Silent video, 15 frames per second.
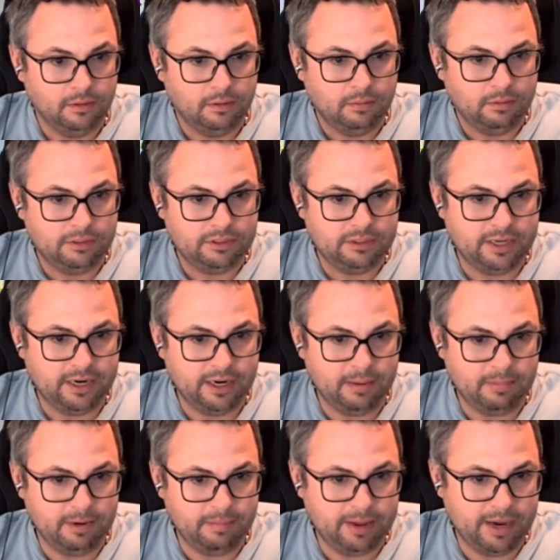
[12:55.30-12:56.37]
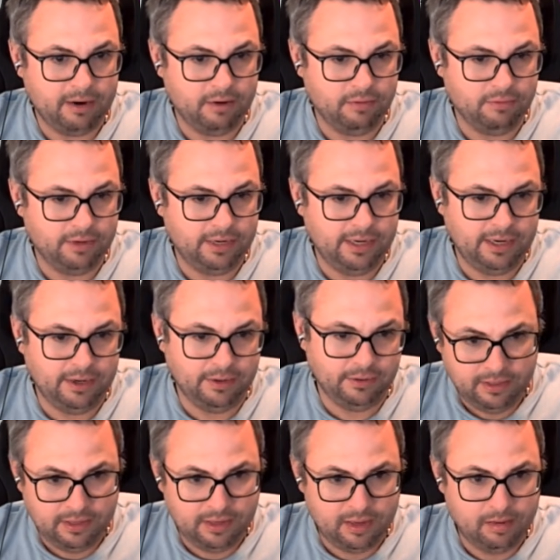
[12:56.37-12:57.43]
Which then coming back over
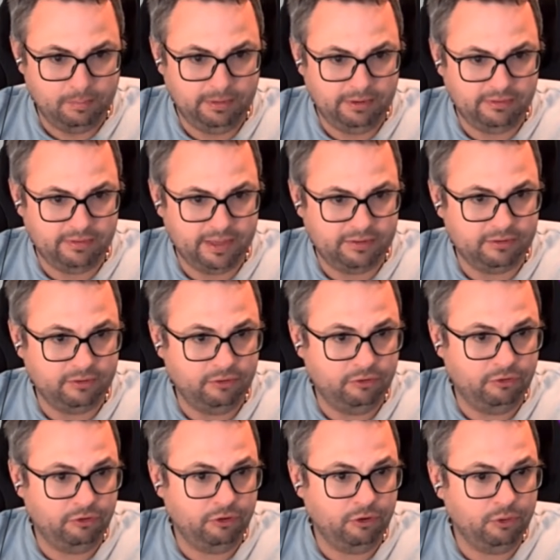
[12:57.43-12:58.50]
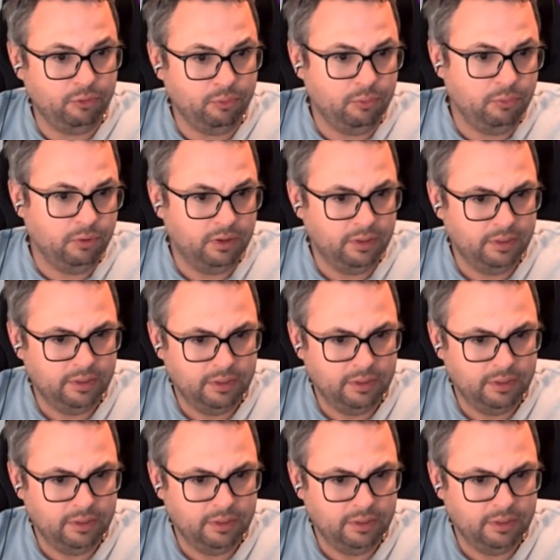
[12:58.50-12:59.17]
here means that's a 2.